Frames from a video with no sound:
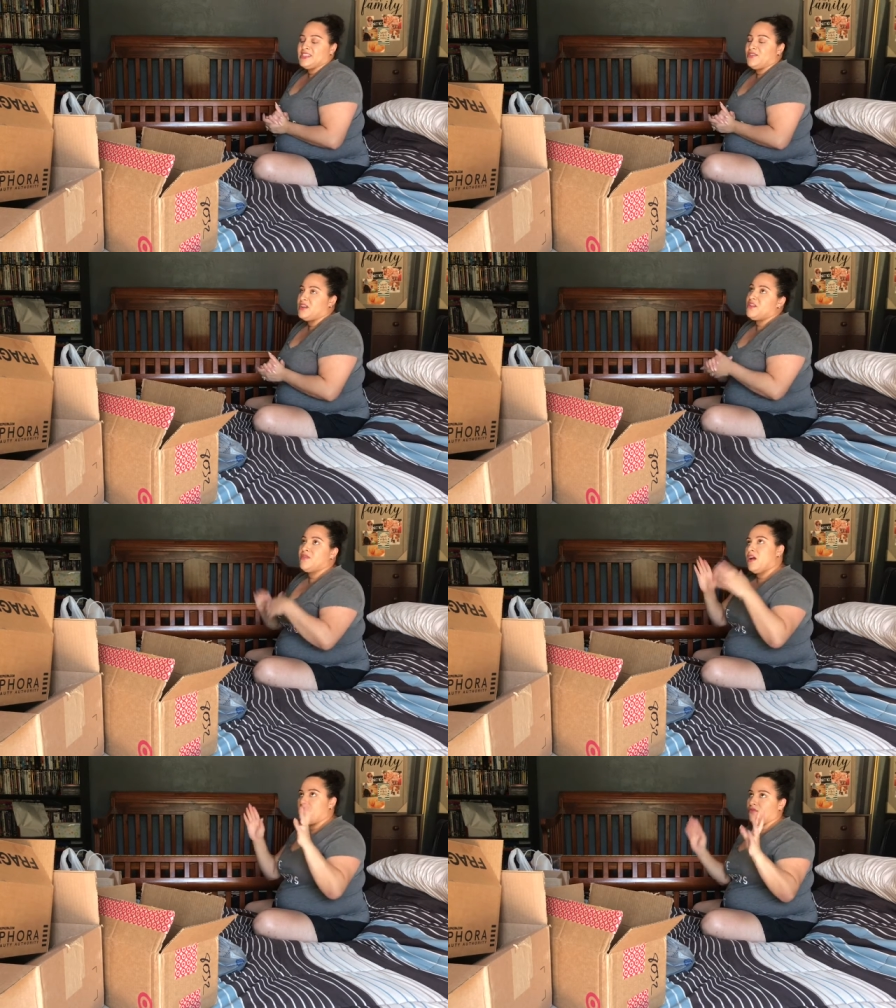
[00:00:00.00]
so enough
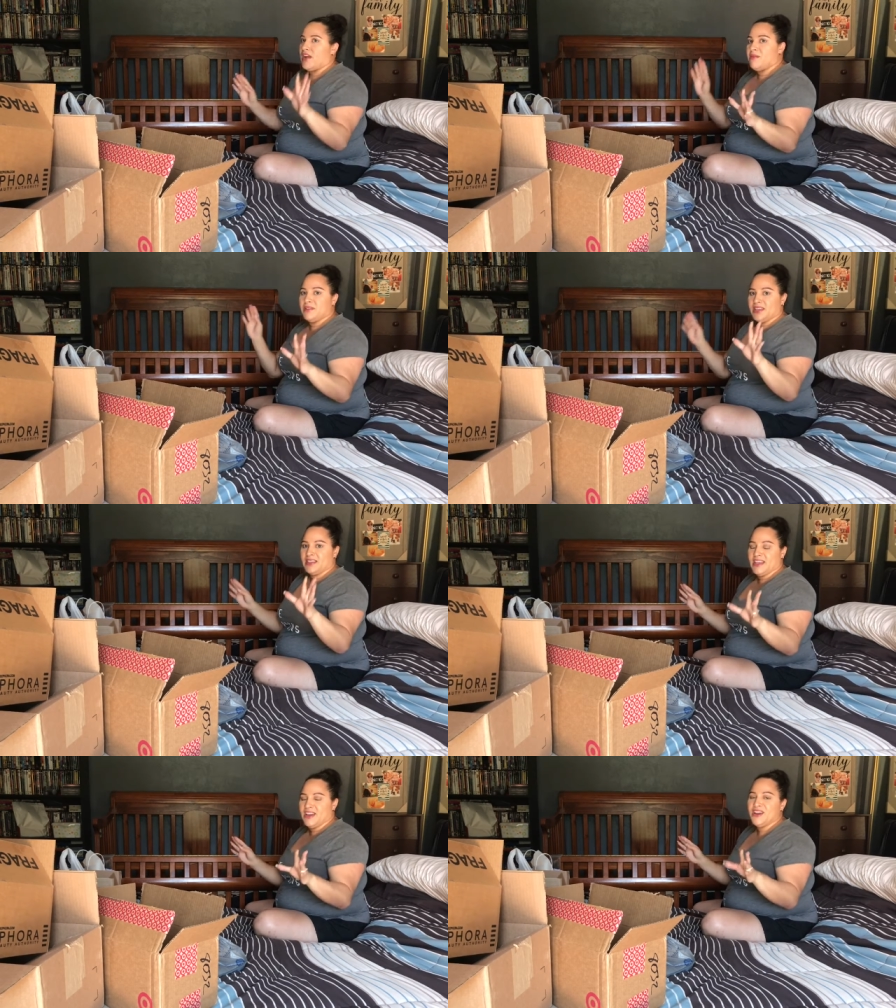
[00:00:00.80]
rambling
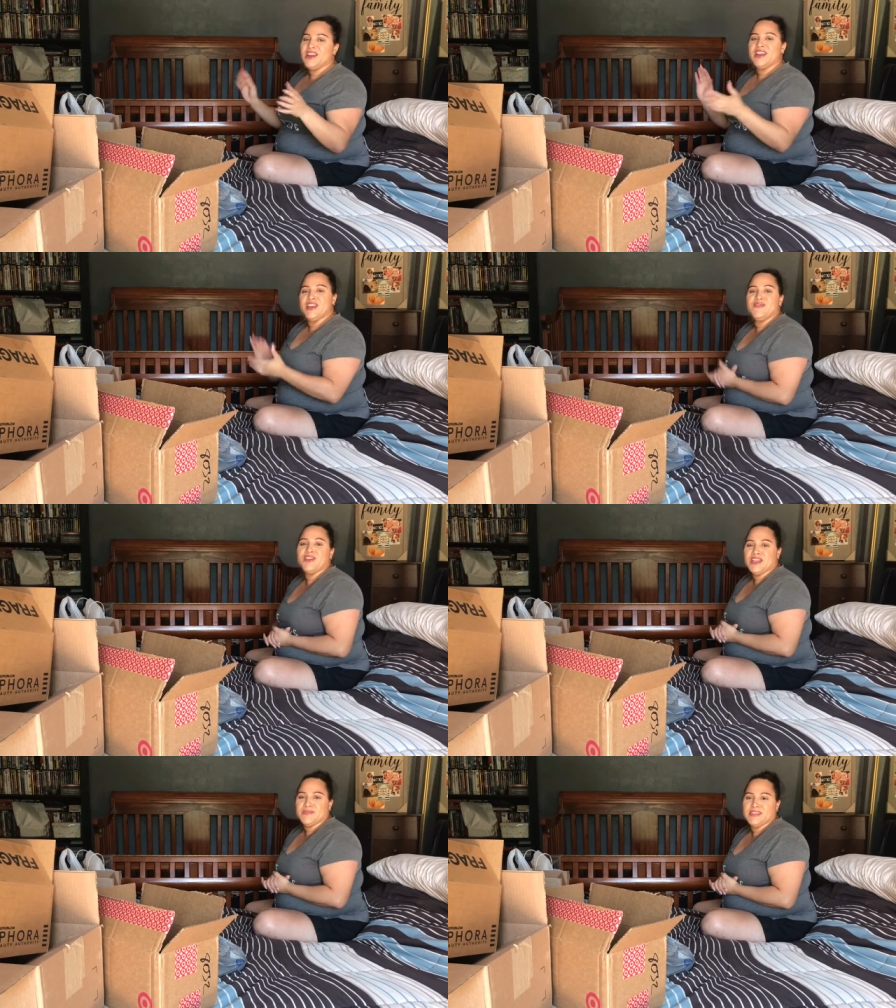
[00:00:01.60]
there. If you
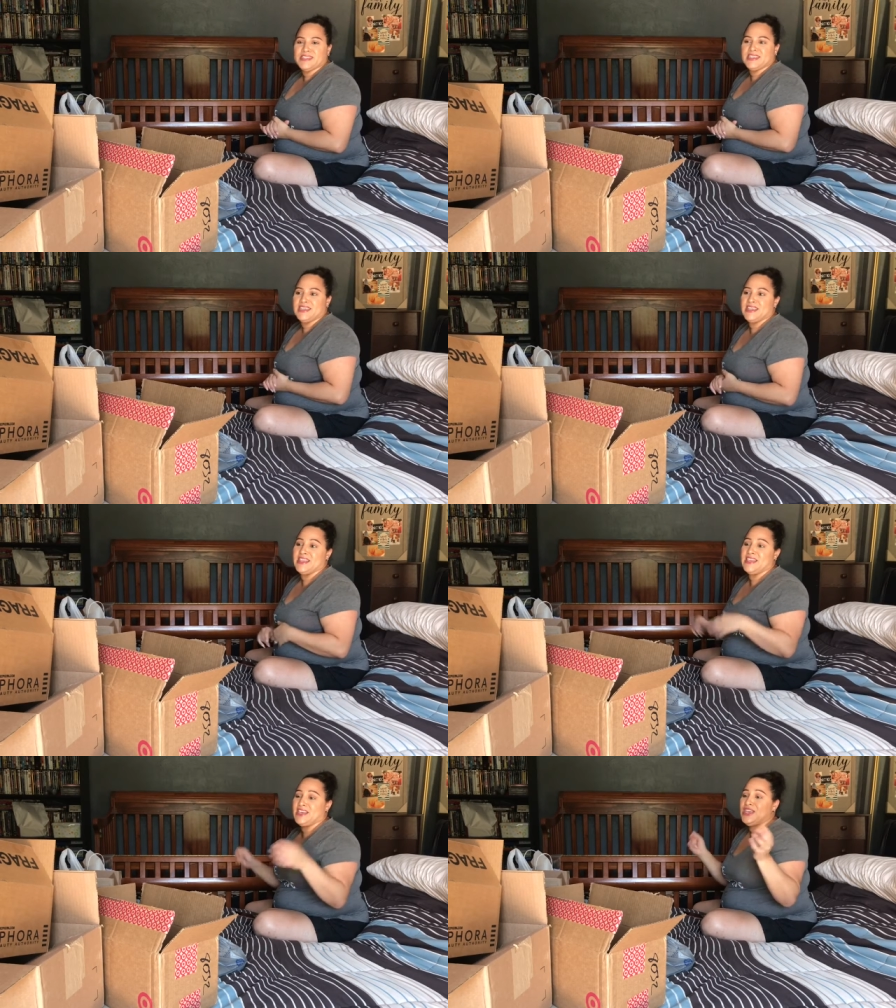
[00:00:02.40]
guys want to see
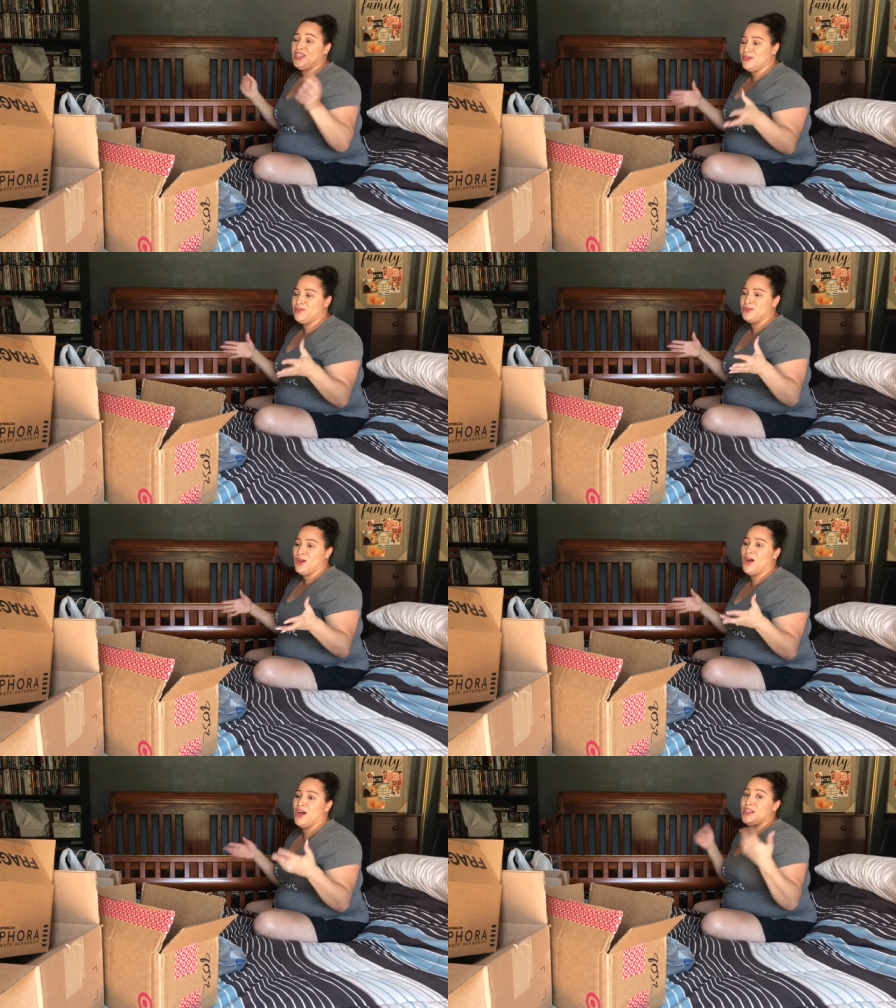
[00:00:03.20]
the huge
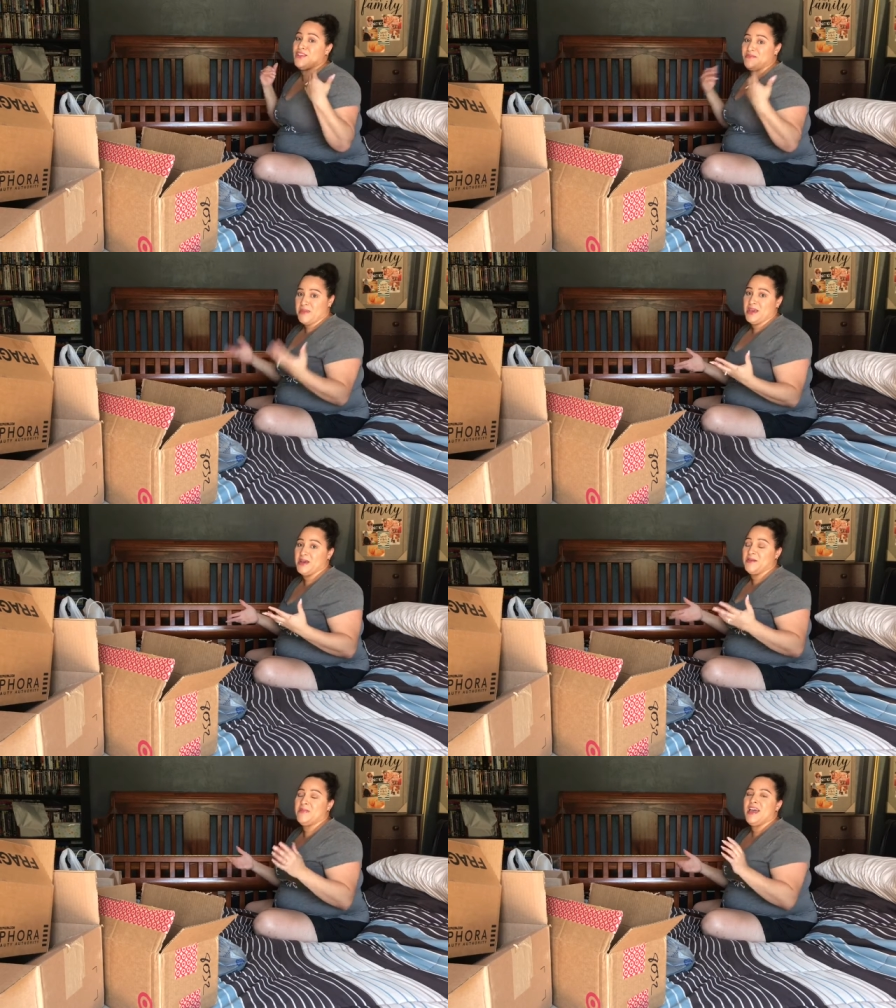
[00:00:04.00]
haul of
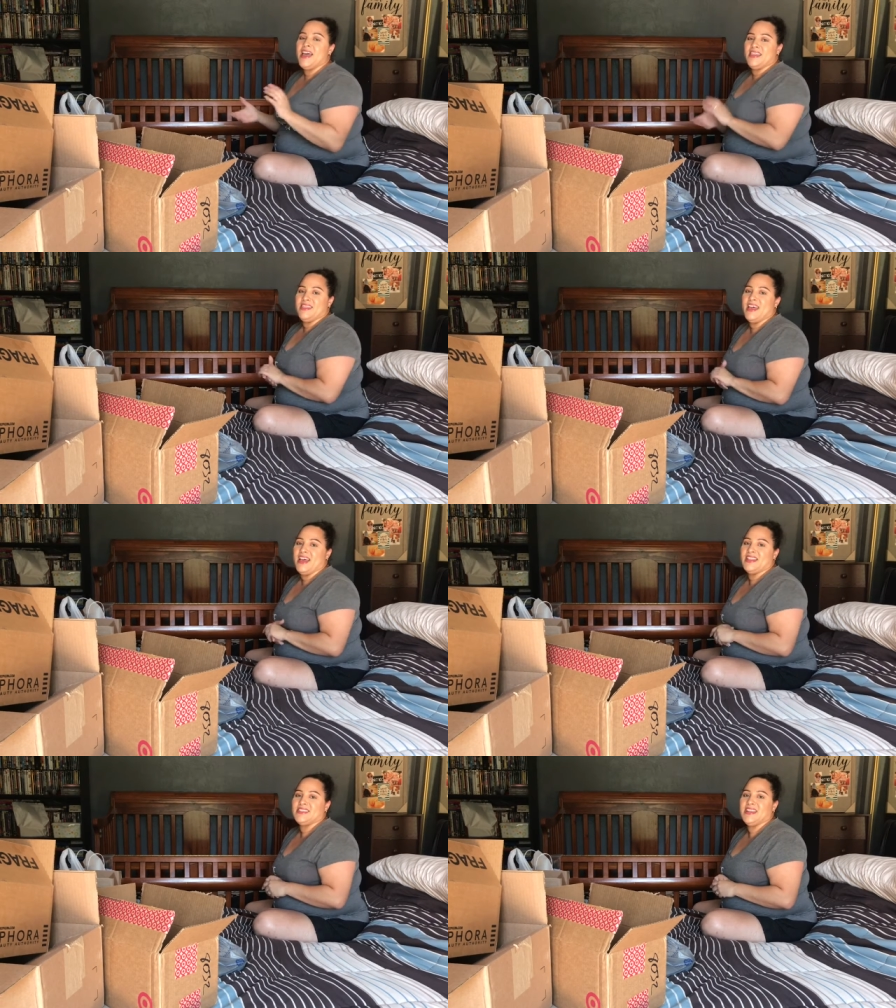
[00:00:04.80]
makeup
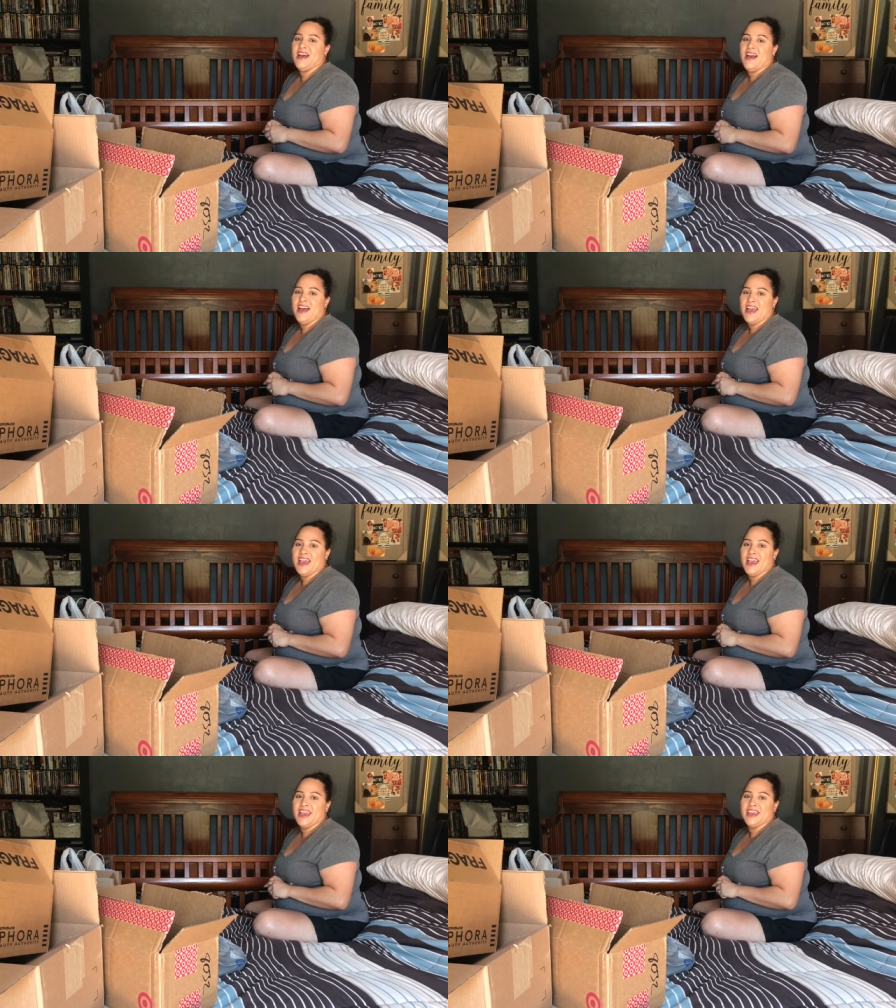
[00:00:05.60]
that
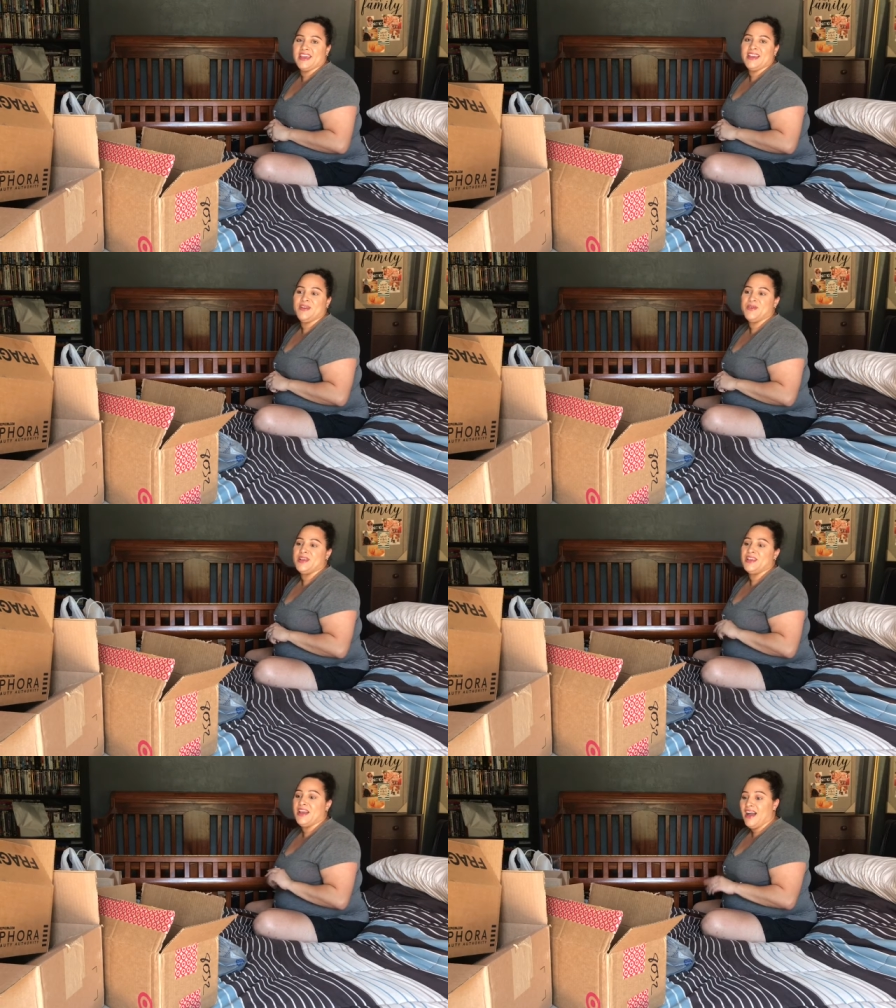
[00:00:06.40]
I
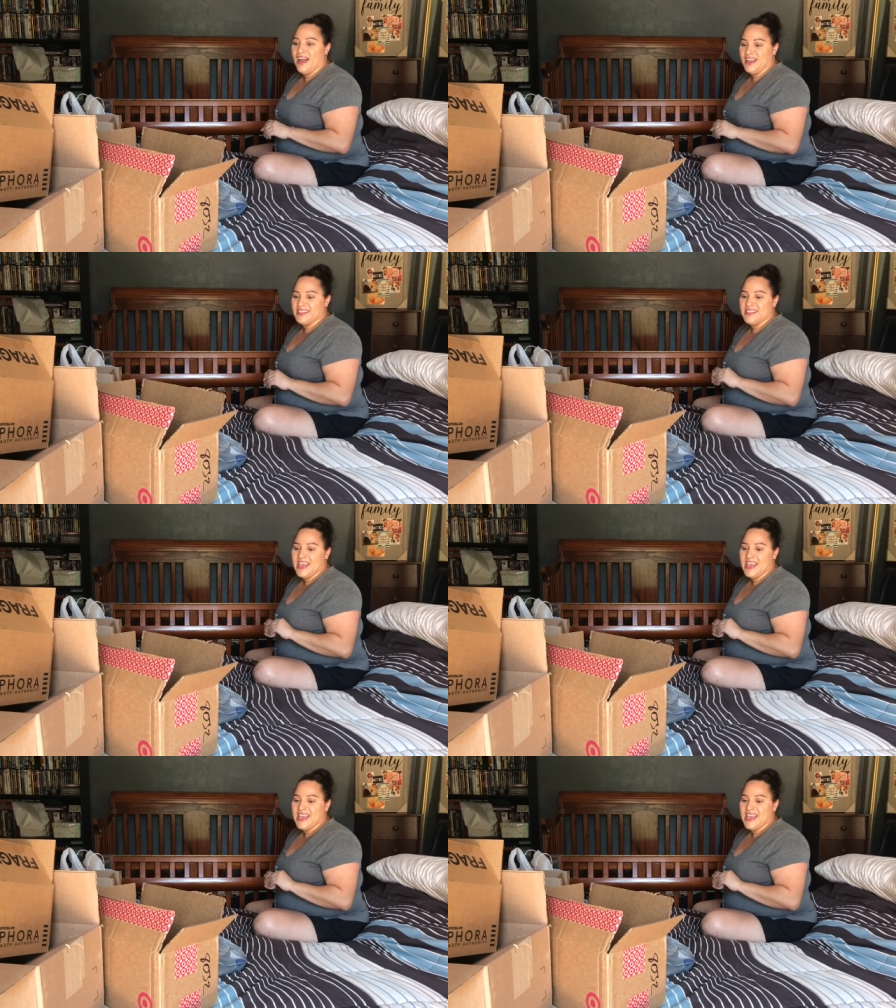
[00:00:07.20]
got,